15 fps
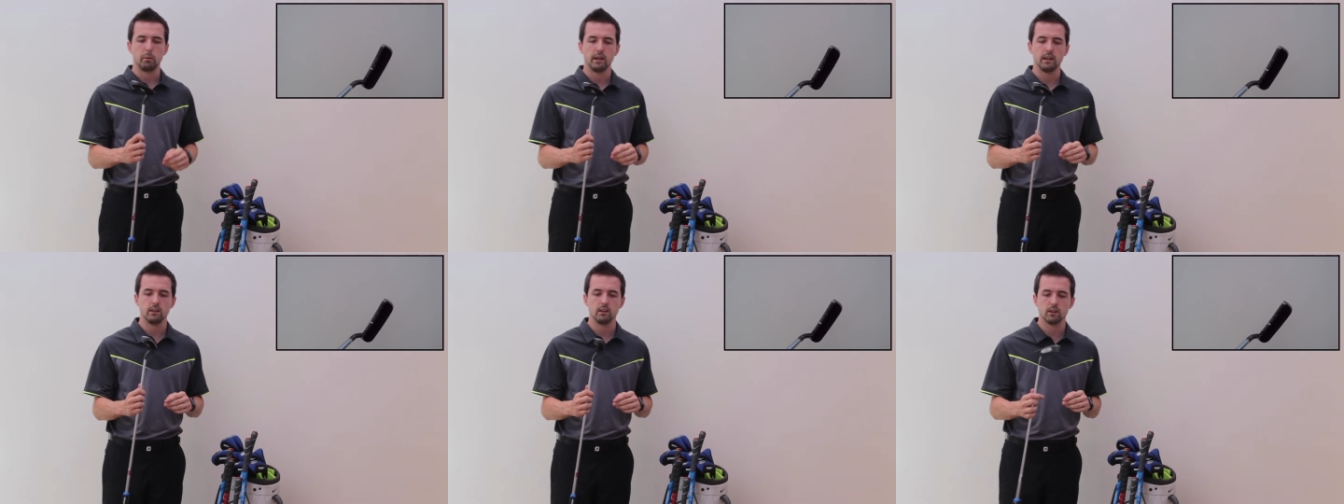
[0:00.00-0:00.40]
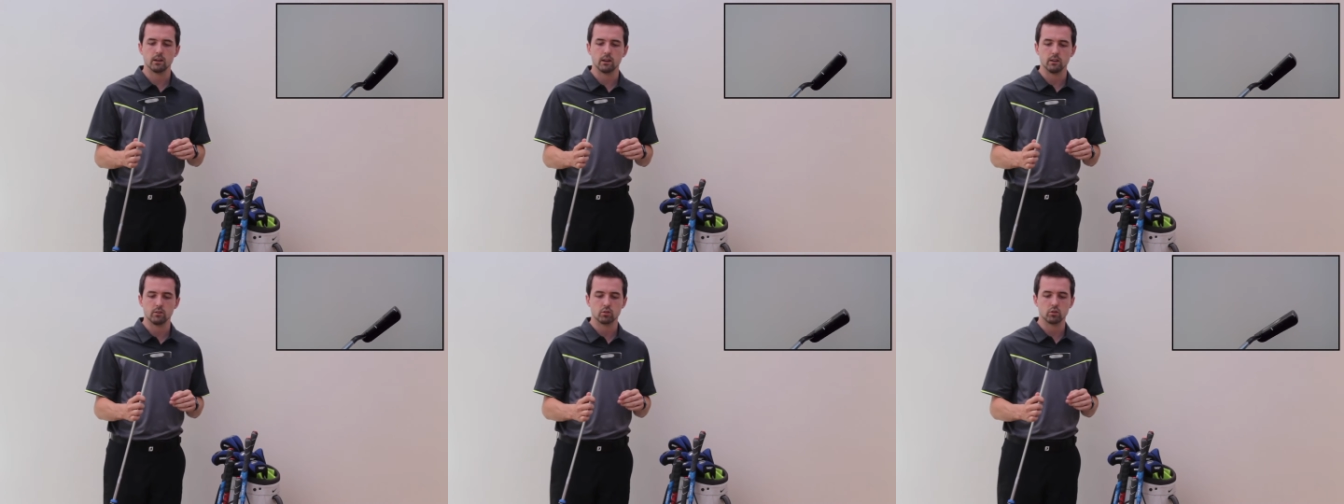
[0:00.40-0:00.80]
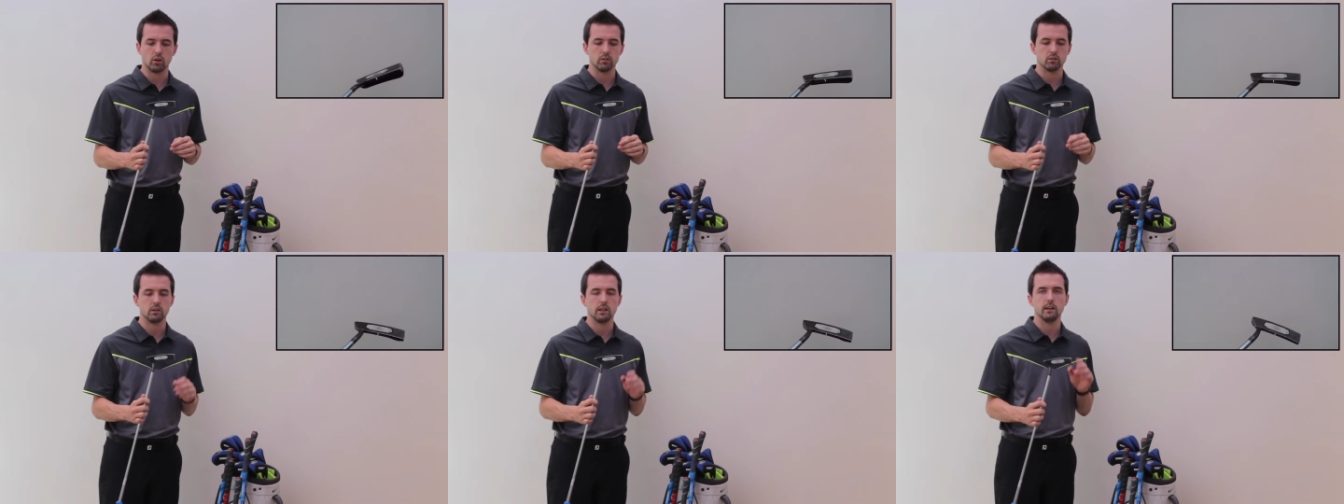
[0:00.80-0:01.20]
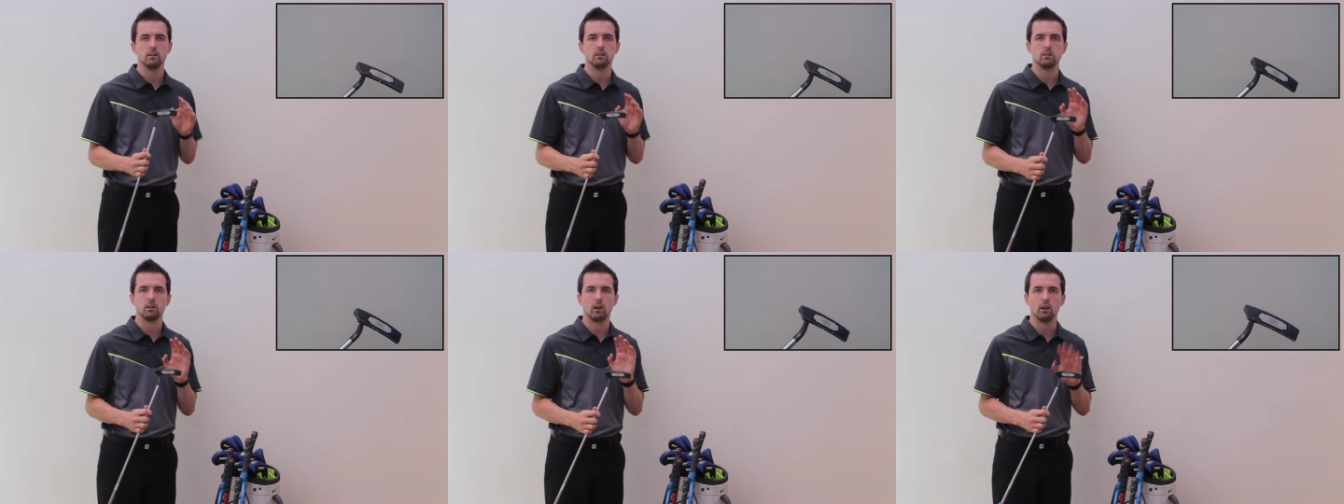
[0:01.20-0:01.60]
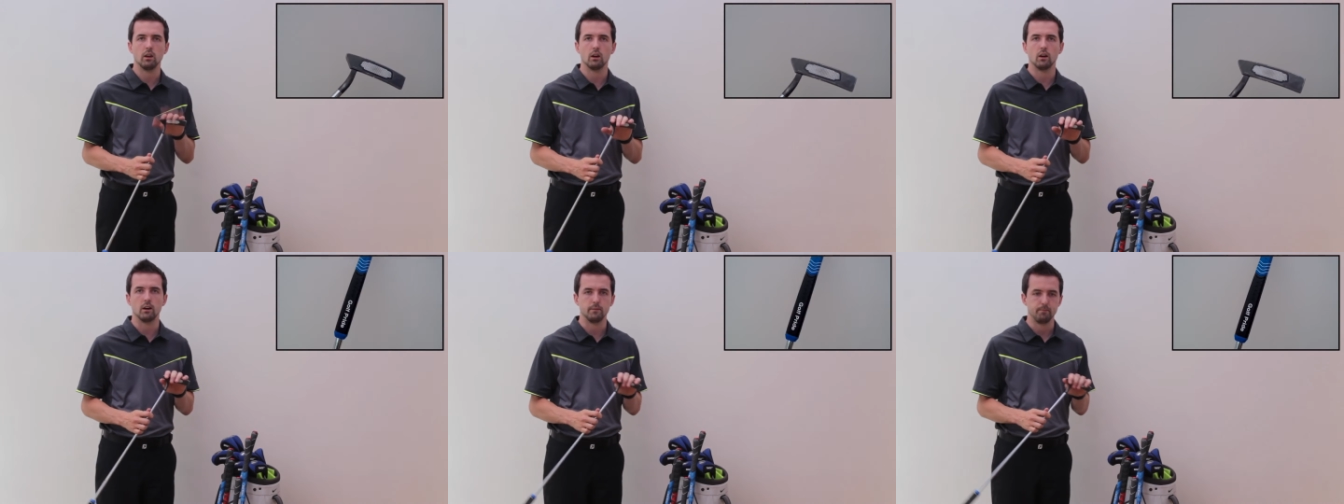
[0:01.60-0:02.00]
Ping Scottsdale T
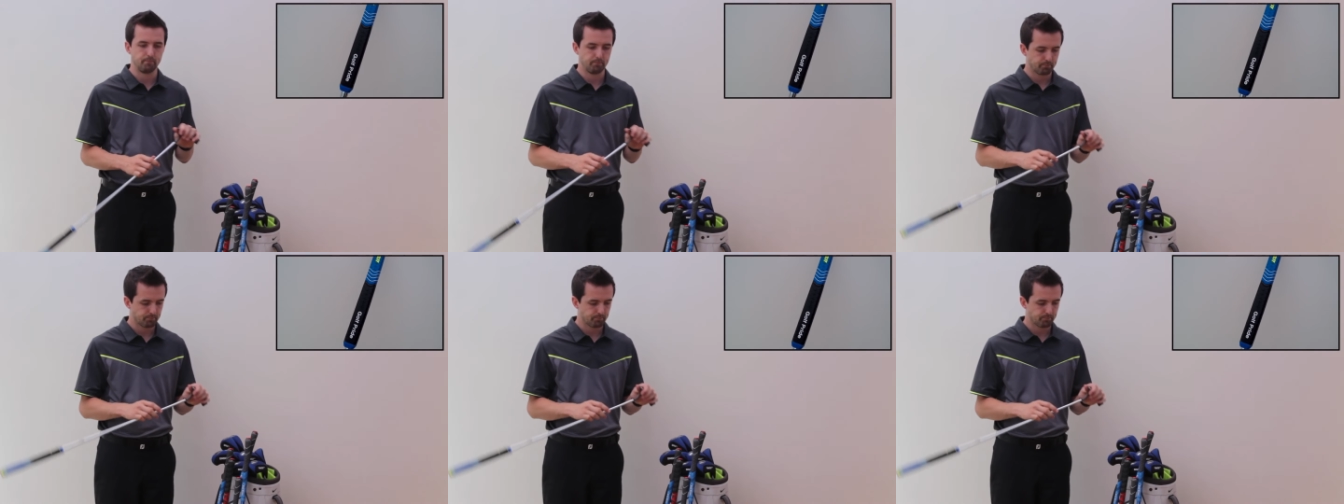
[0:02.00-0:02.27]
R.